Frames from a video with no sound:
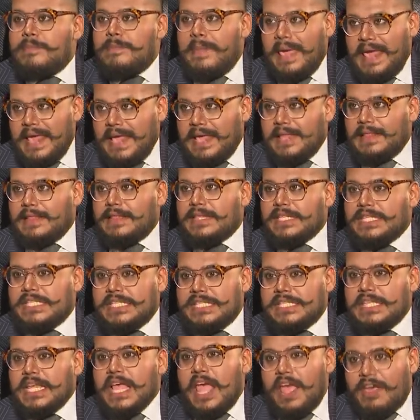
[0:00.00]
being in this
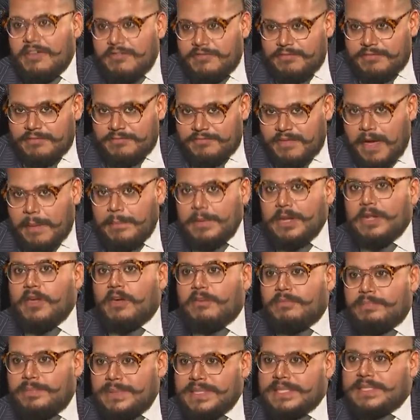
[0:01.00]
family
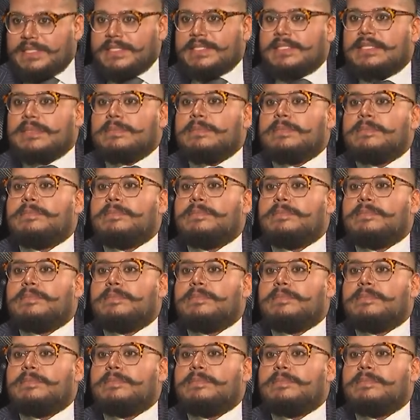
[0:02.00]
of business